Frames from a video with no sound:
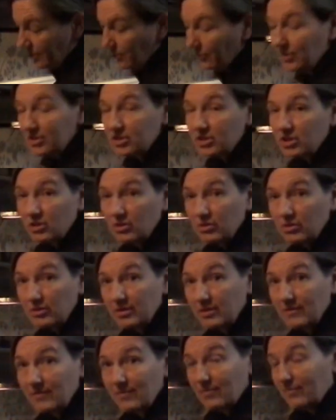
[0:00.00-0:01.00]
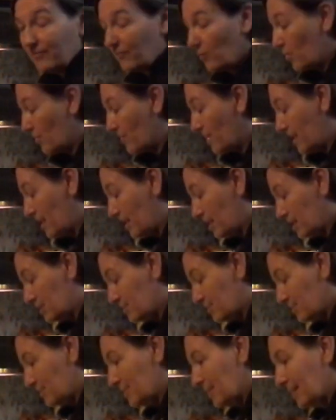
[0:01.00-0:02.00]
it original for my
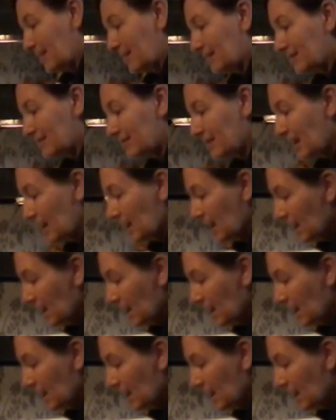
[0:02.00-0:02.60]
husband because